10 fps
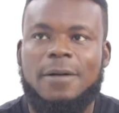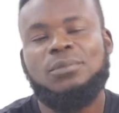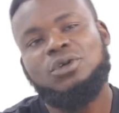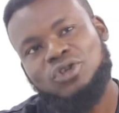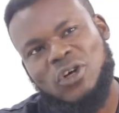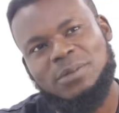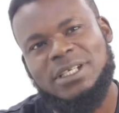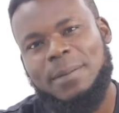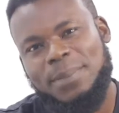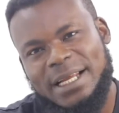museums
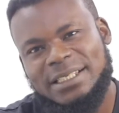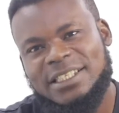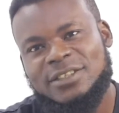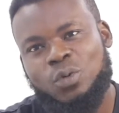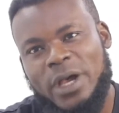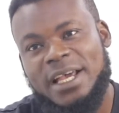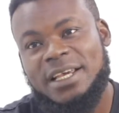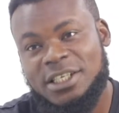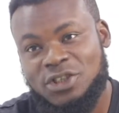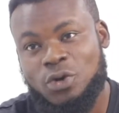are places where
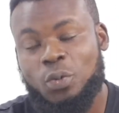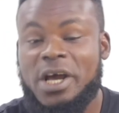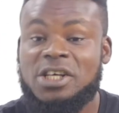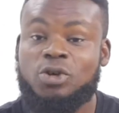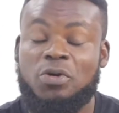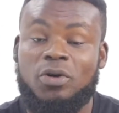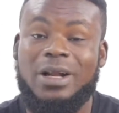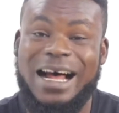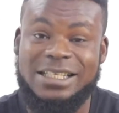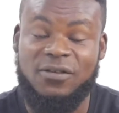
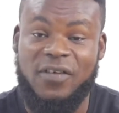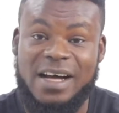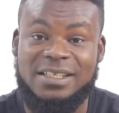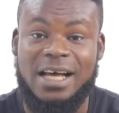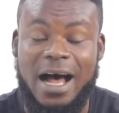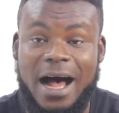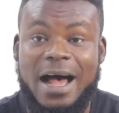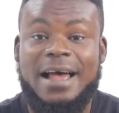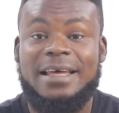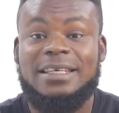historical artifacts
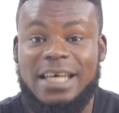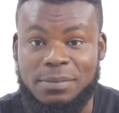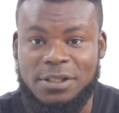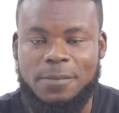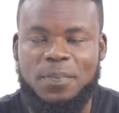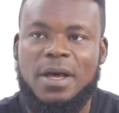are kept.